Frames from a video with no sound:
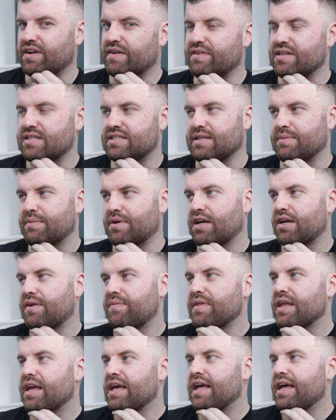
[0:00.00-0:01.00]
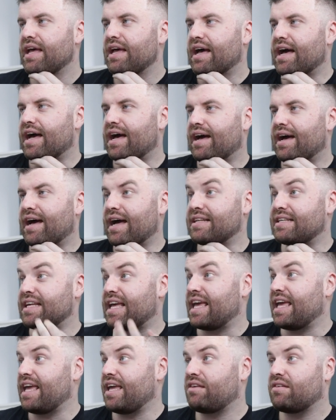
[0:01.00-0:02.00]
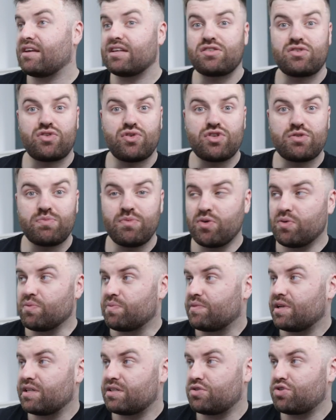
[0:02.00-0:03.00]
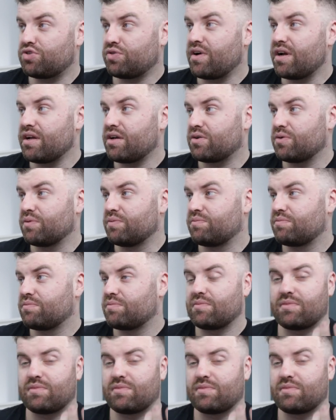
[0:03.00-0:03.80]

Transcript: very similar. And E is too small. It's a triangle.